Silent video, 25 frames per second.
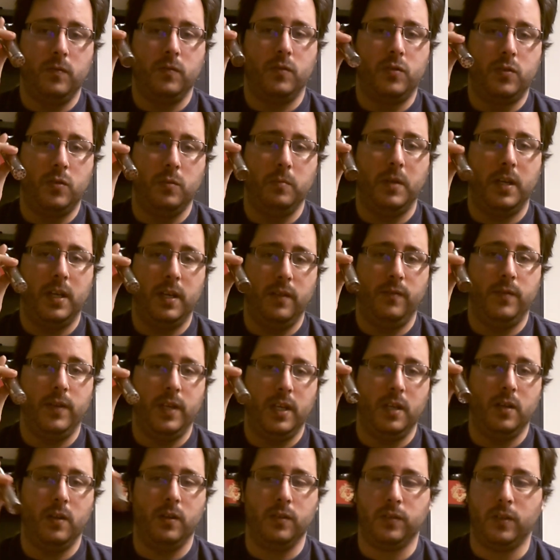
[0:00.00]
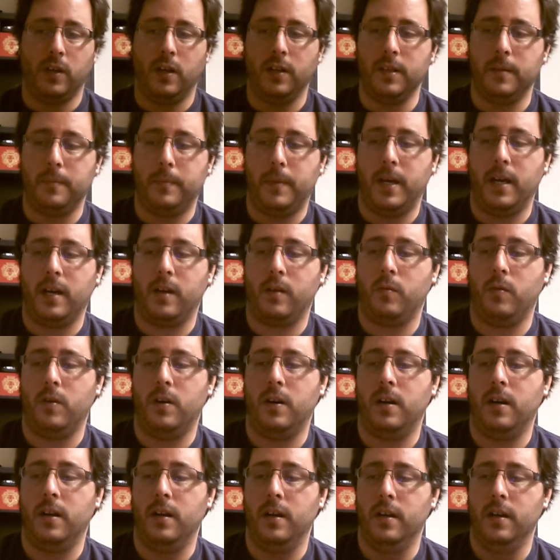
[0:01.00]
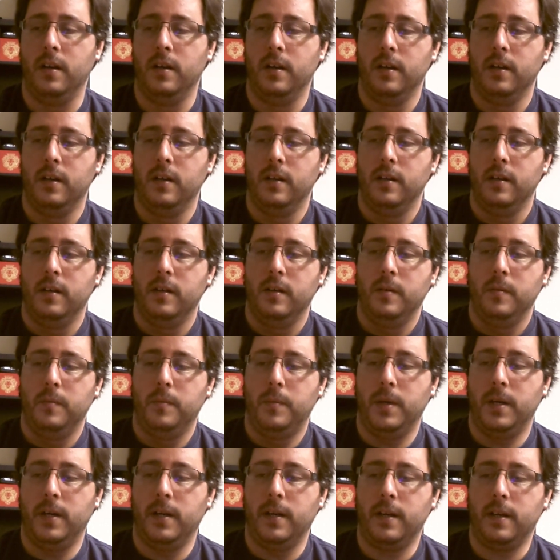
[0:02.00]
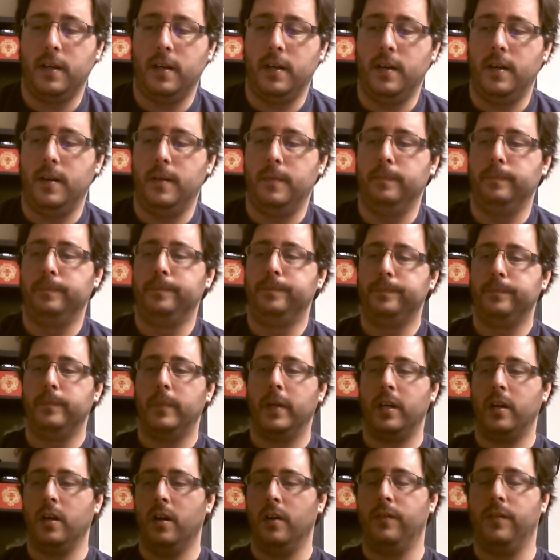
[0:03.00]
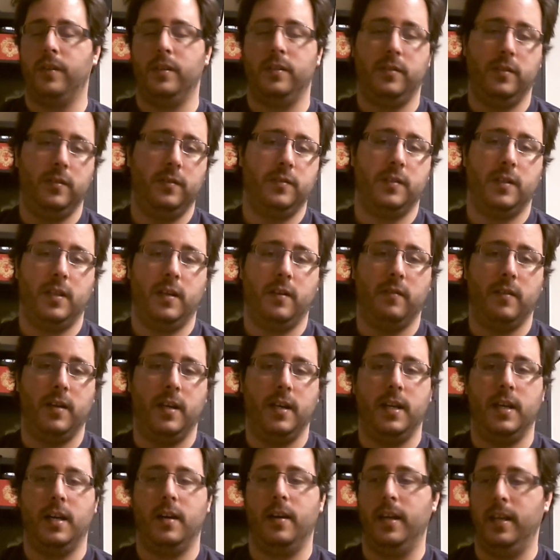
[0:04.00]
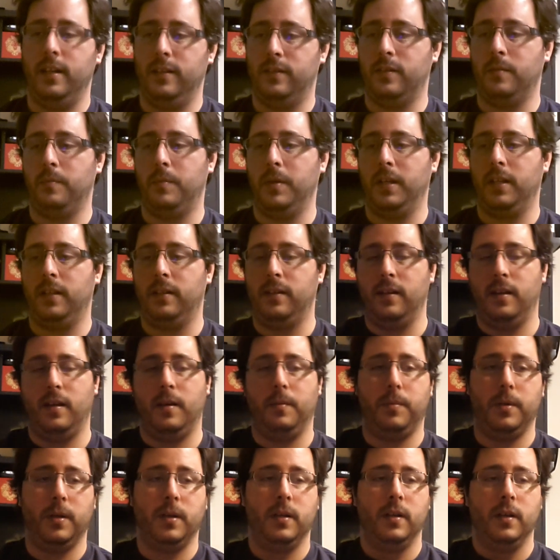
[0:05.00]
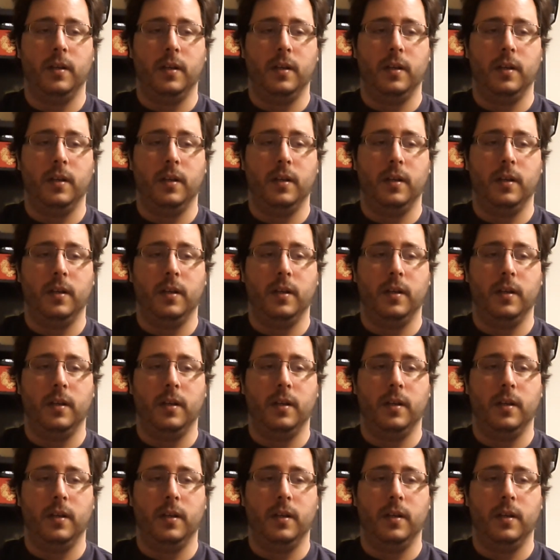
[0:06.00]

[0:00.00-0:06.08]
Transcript: too many videos on the Bagua, but my girlfriend's using that right now, hence the pink tip.